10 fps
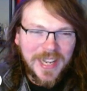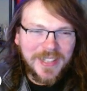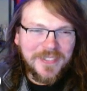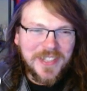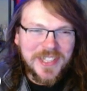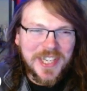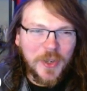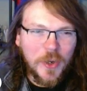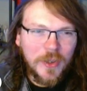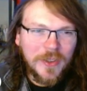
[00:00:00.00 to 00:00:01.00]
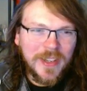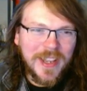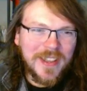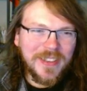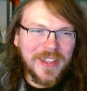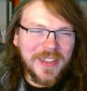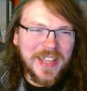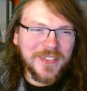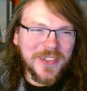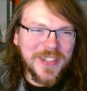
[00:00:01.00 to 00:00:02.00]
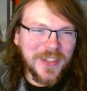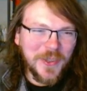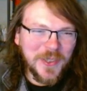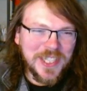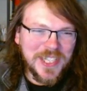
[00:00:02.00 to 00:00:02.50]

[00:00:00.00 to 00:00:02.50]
I loved his like that during that whole scene.